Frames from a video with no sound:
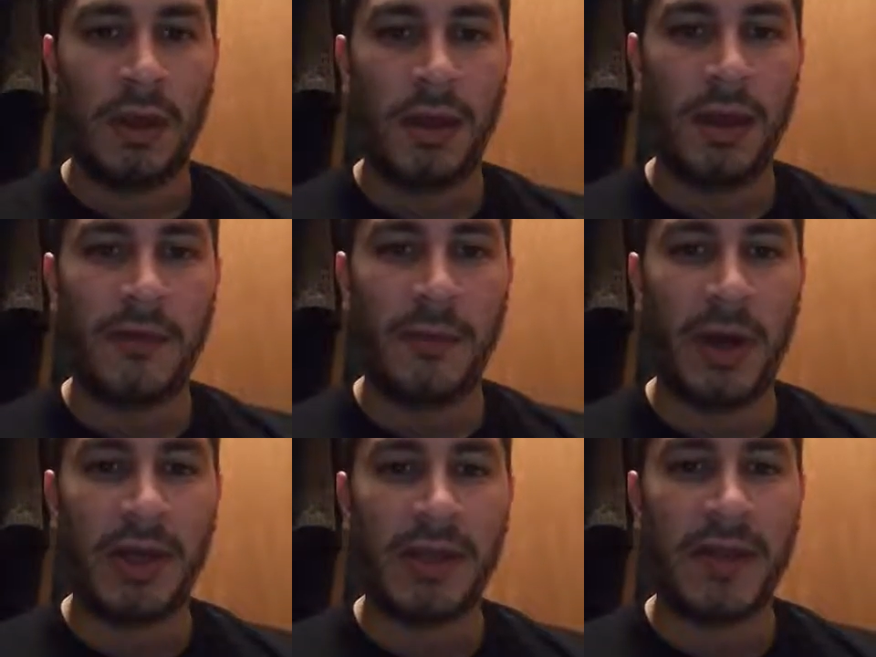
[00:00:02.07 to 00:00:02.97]
Hey
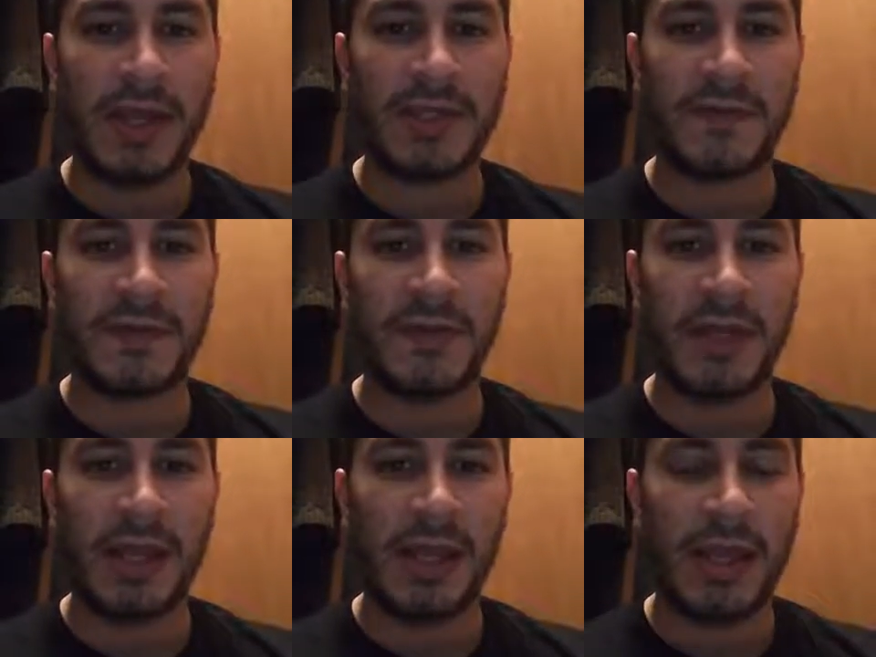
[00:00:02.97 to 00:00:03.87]
everybody, thanks for
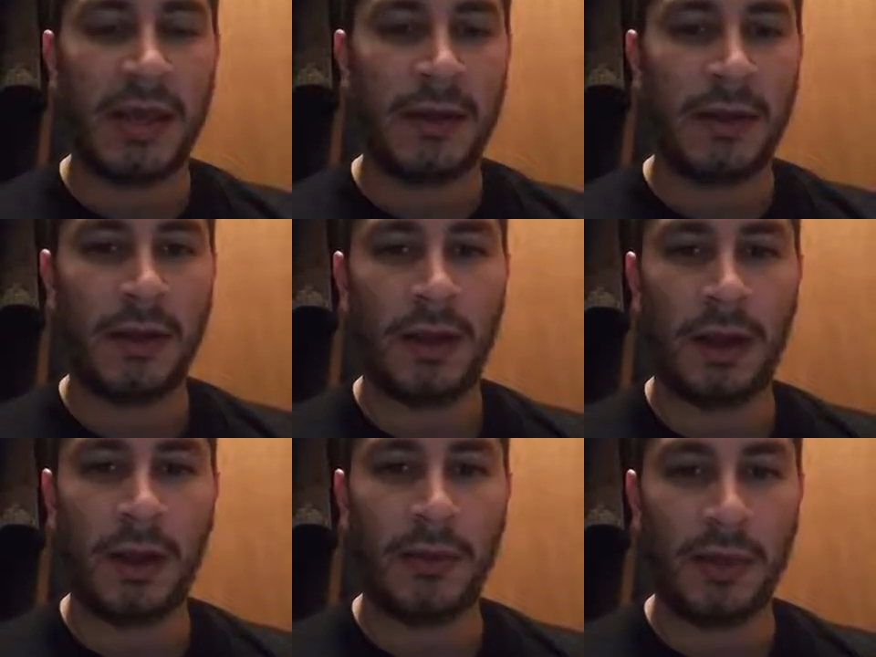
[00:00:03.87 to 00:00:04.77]
tuning in again.
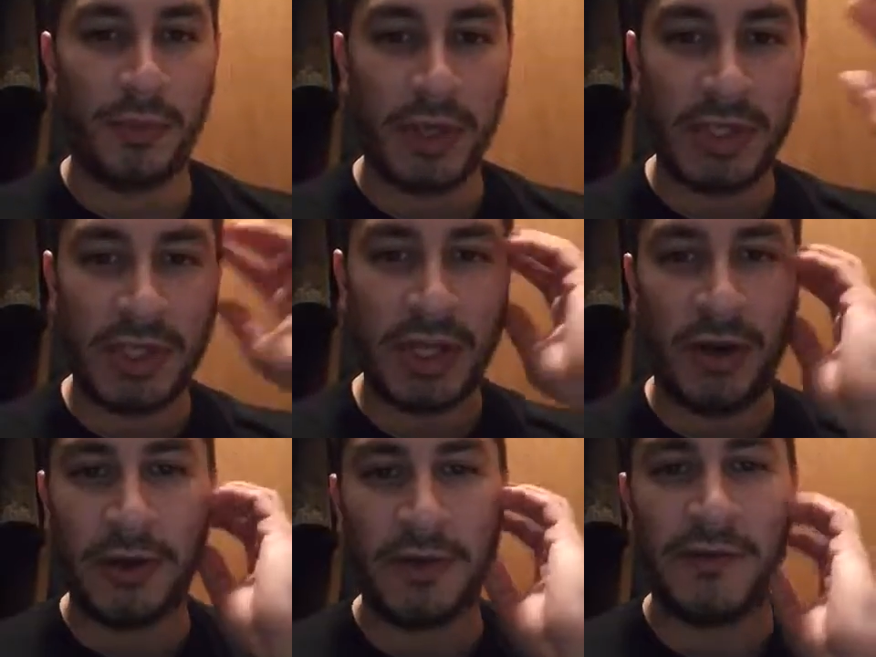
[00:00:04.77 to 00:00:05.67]
I really appreciate
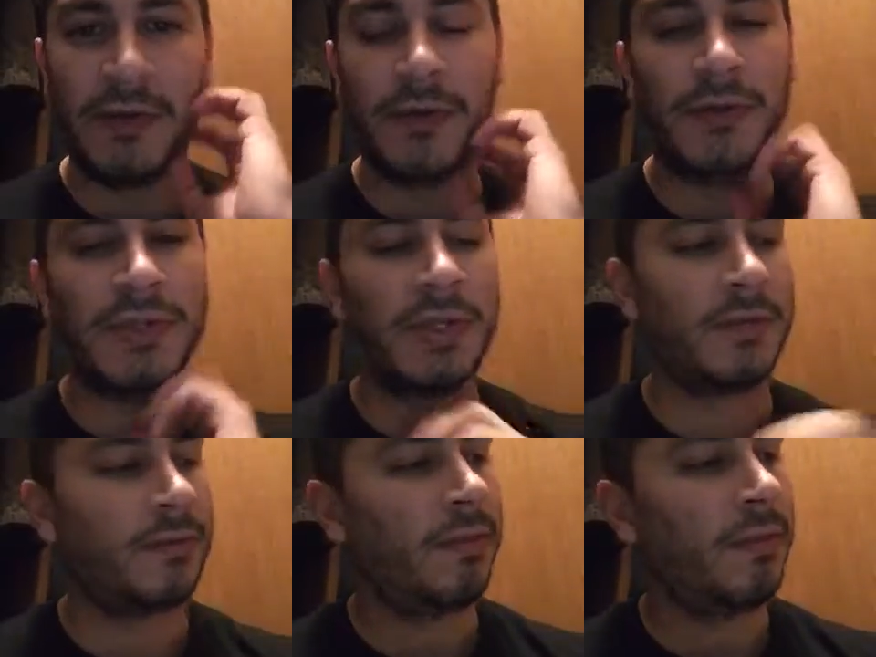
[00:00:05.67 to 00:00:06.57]
all your views
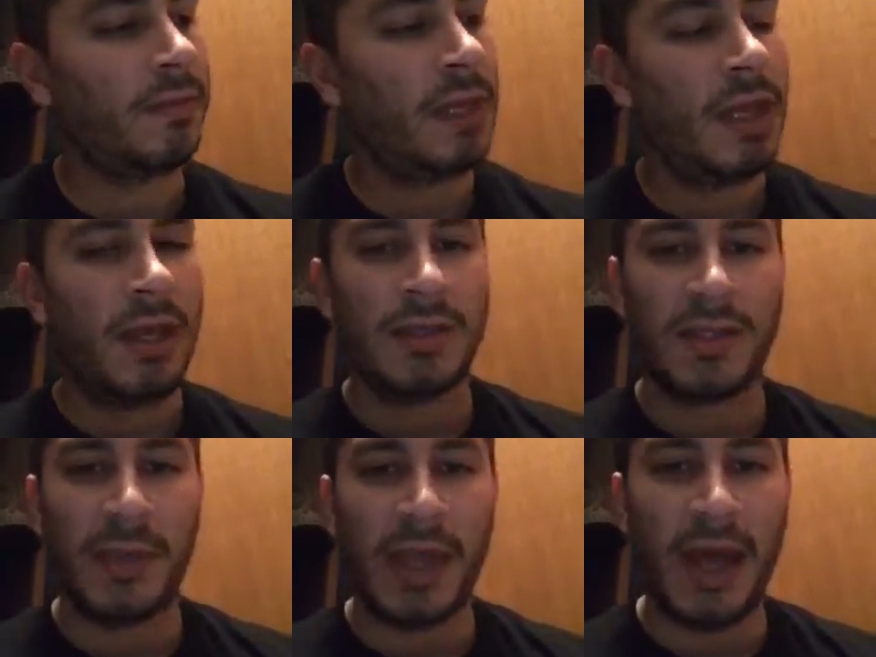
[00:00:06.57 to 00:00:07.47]
and
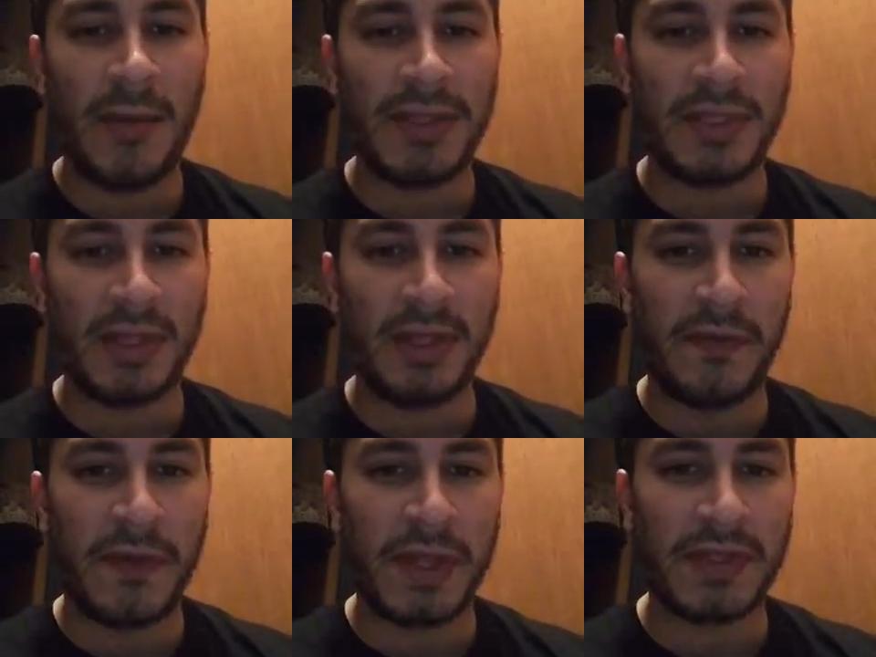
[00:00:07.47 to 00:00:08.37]
some of the comments you leave
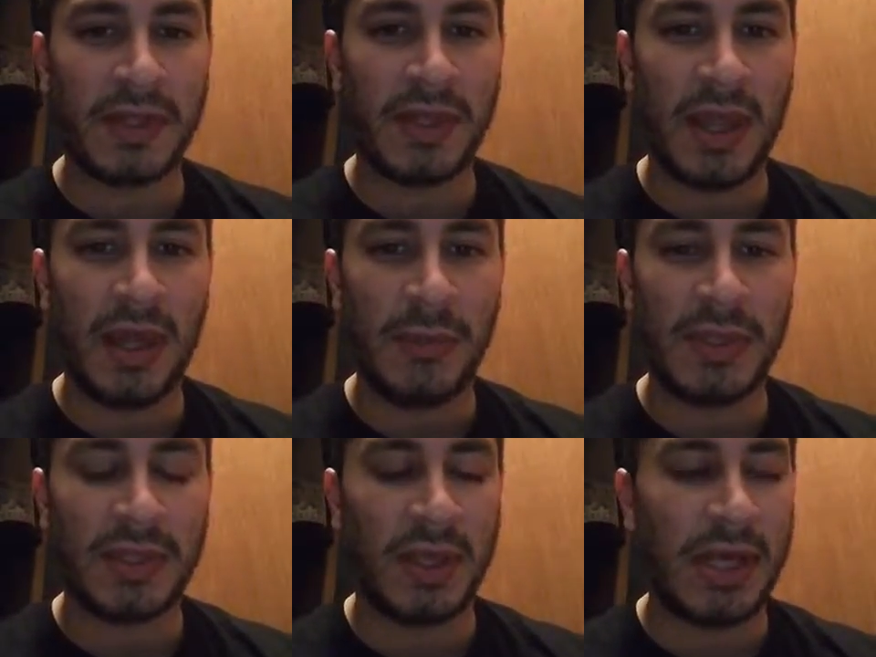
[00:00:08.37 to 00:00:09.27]
and things like that. It
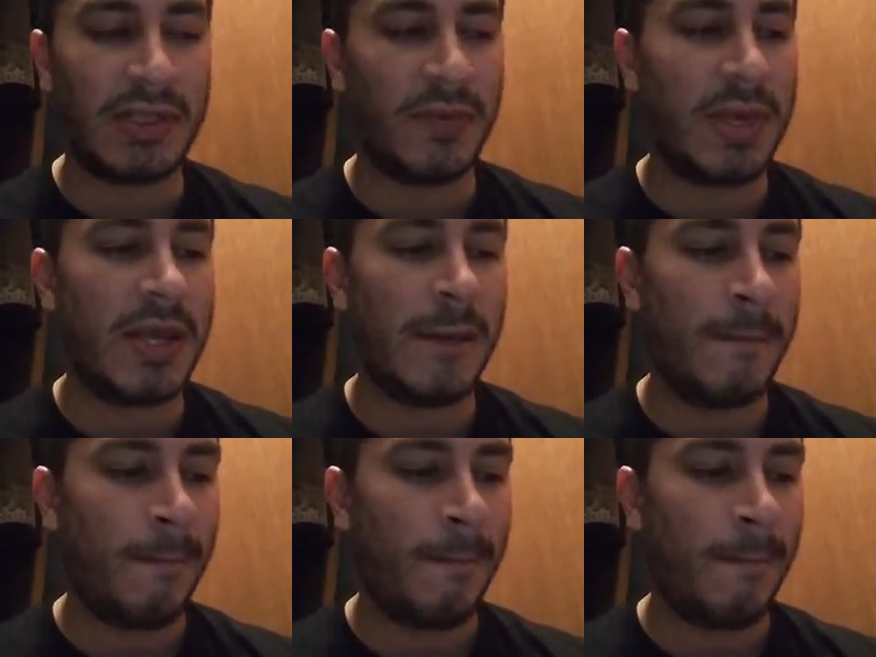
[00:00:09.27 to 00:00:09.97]
means a lot to me.